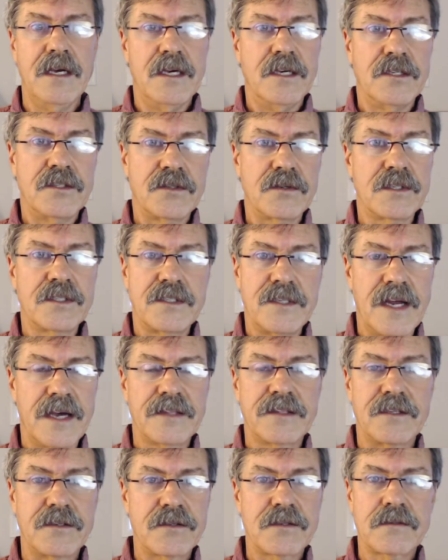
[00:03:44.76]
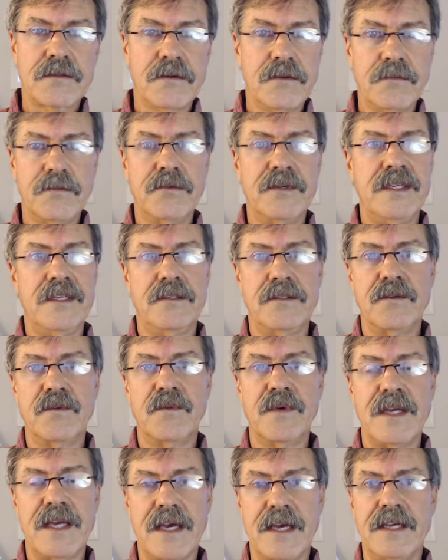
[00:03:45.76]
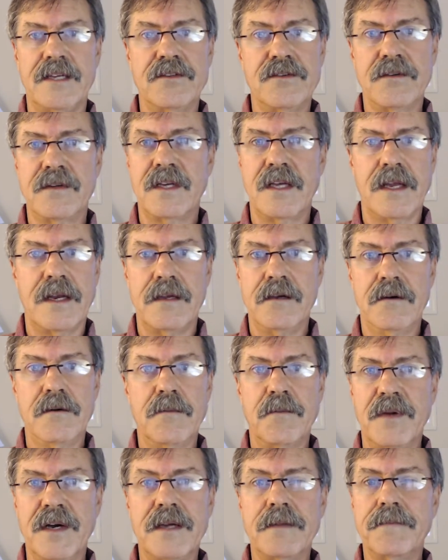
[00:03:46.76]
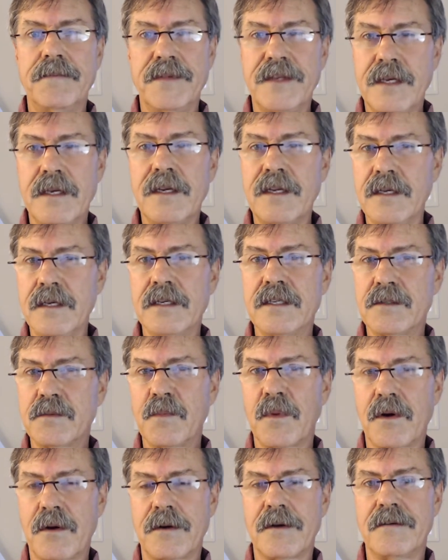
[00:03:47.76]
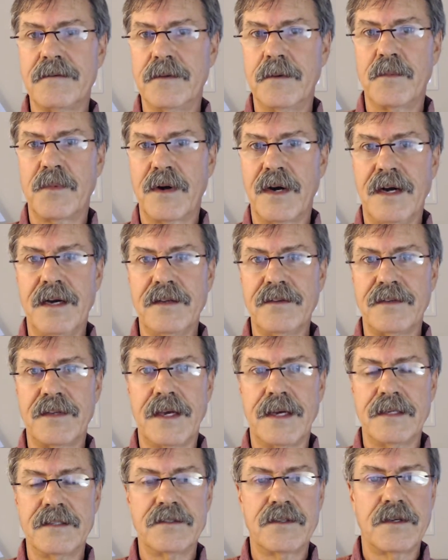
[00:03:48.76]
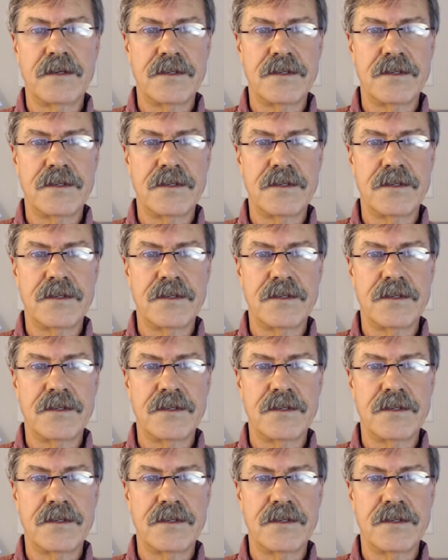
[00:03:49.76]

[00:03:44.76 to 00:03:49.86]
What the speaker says: So it's not the sole reason we age or get ill, but it is part of the process.